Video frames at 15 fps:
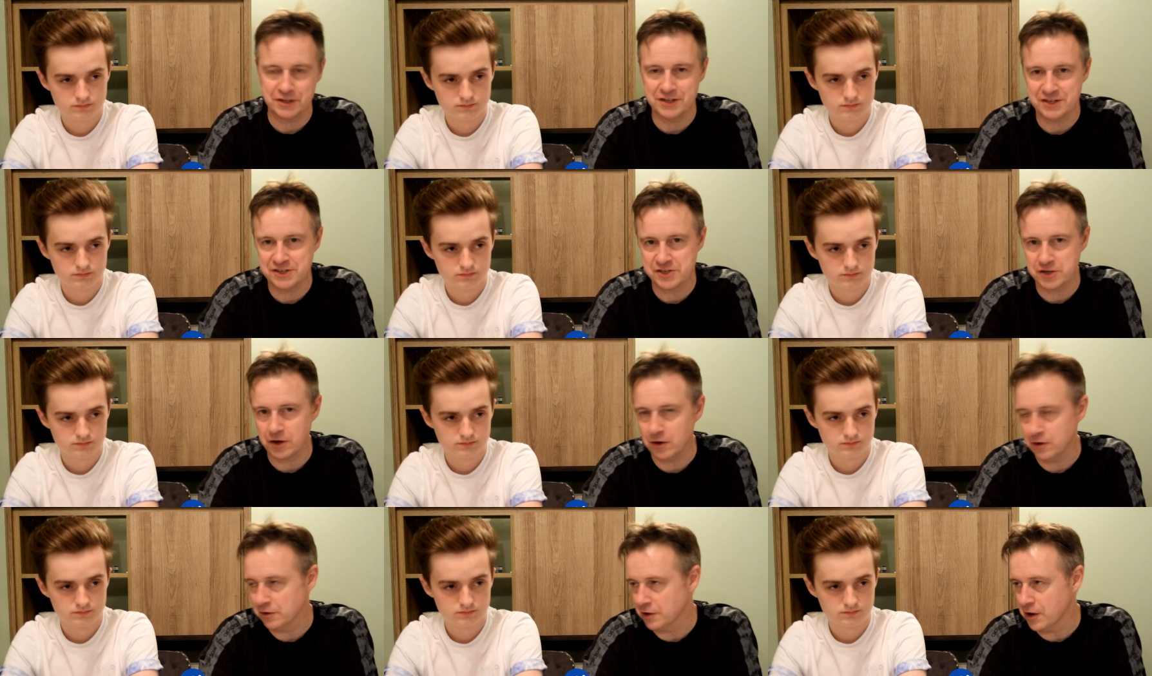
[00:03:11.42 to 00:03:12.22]

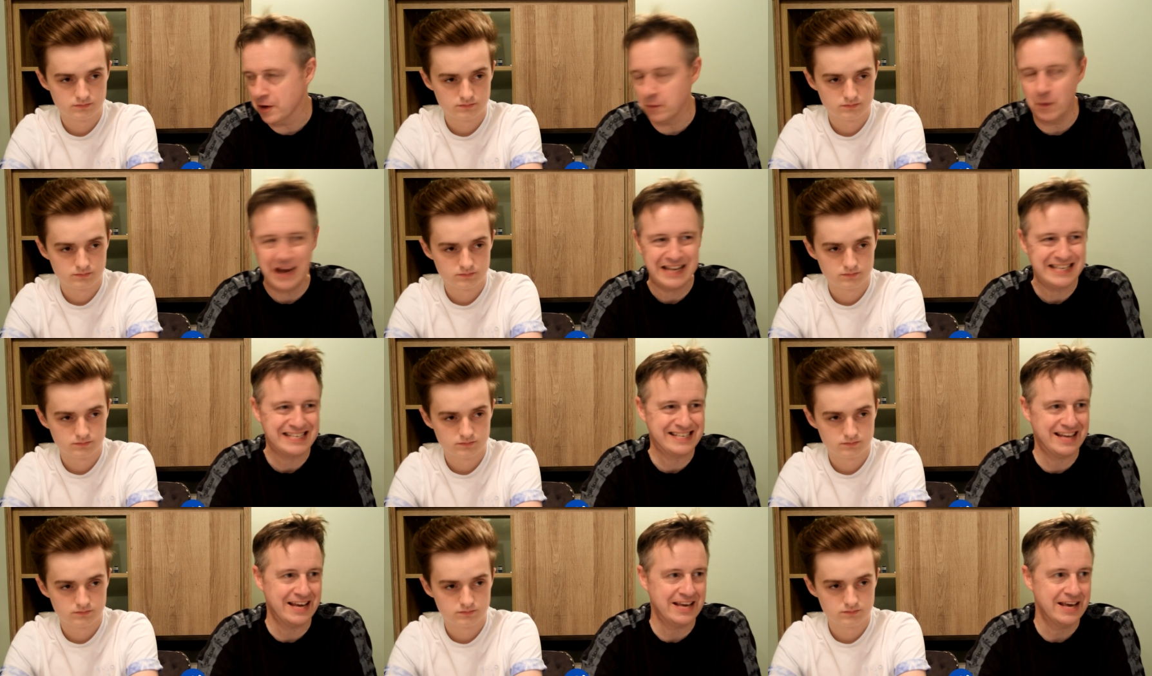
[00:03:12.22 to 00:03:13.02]
Speaker 1: this on a uh,
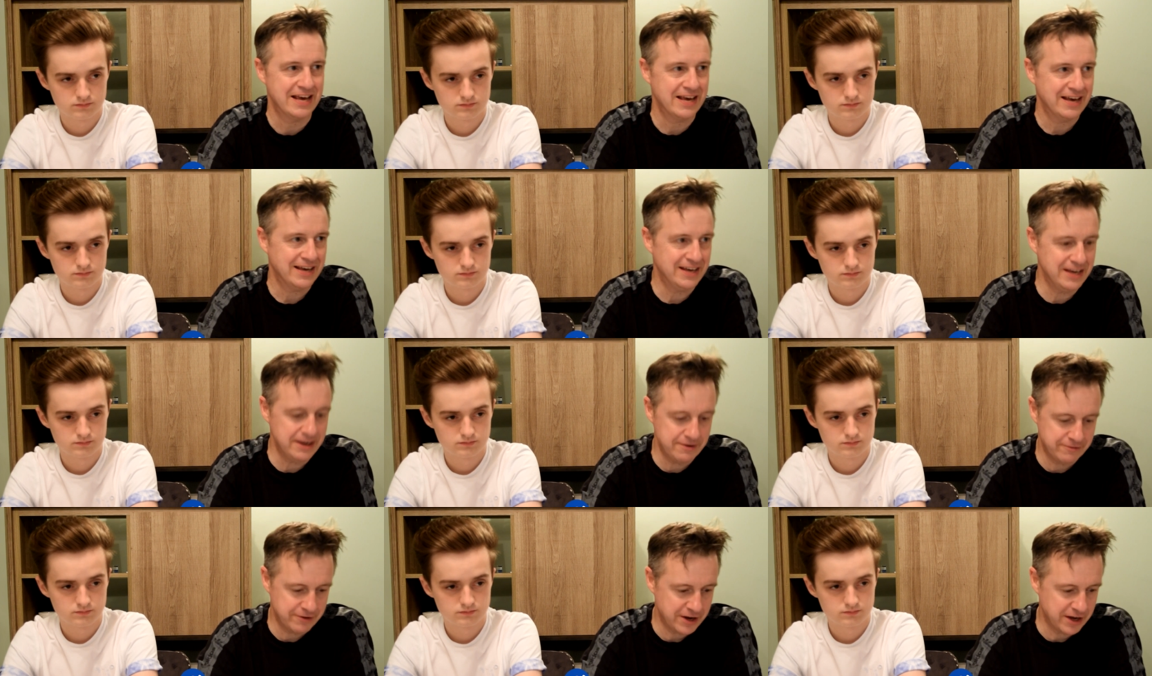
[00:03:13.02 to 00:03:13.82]
Wednesday
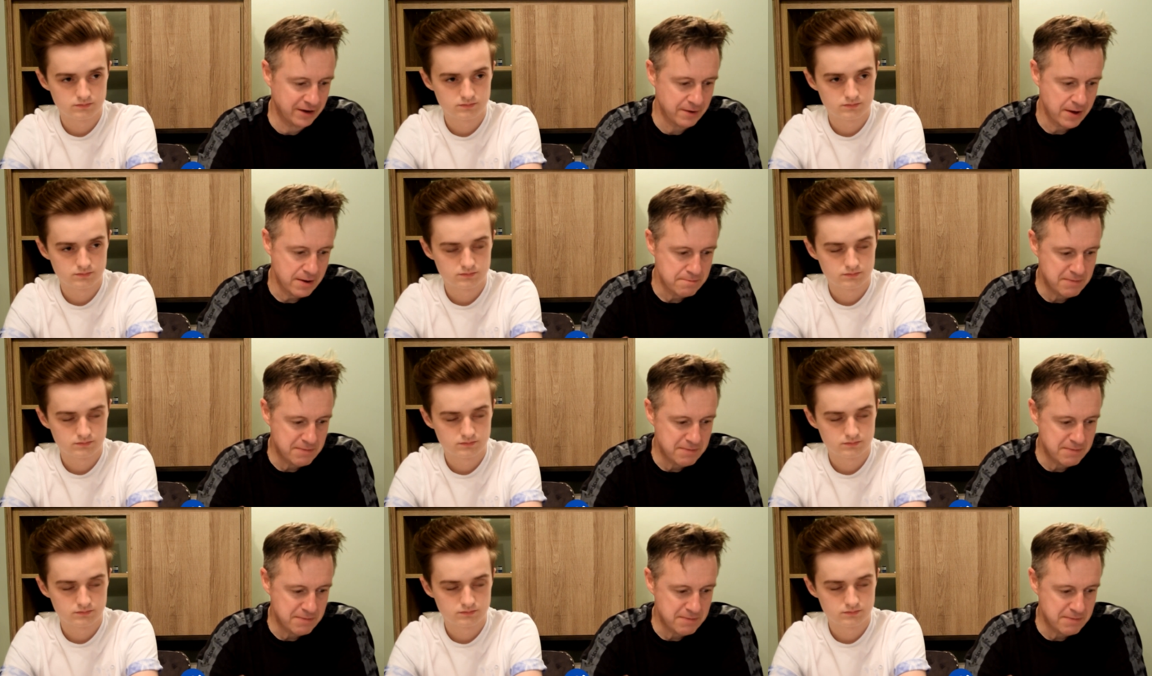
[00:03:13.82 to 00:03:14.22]
evening.